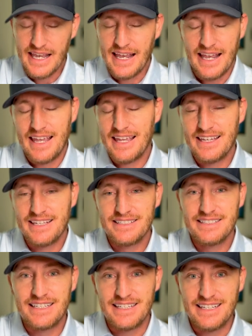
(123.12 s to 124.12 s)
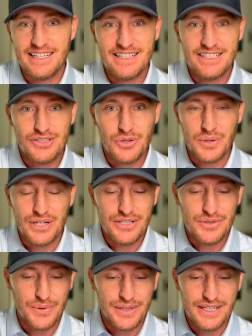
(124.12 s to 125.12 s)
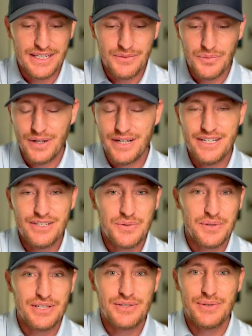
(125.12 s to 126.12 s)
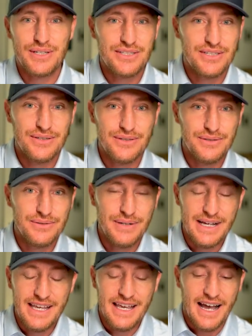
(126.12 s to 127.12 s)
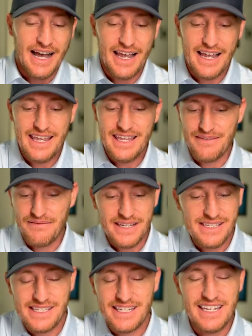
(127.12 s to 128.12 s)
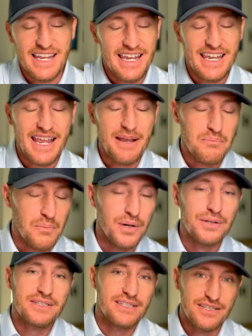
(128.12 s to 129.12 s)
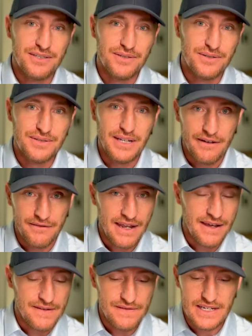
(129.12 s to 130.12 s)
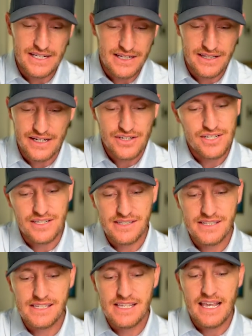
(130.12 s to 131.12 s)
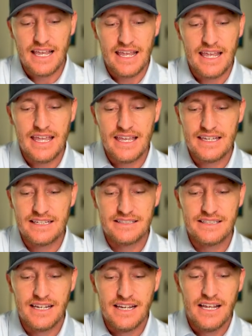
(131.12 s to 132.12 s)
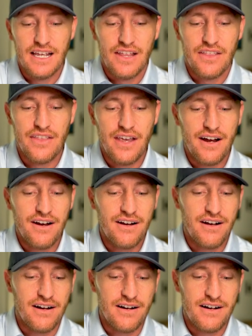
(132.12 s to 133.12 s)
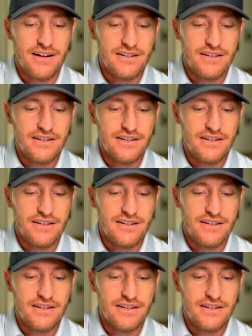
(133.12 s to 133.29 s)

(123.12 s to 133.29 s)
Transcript: And in 2021, 2022, I invested in a multitude of NFT collections, and there are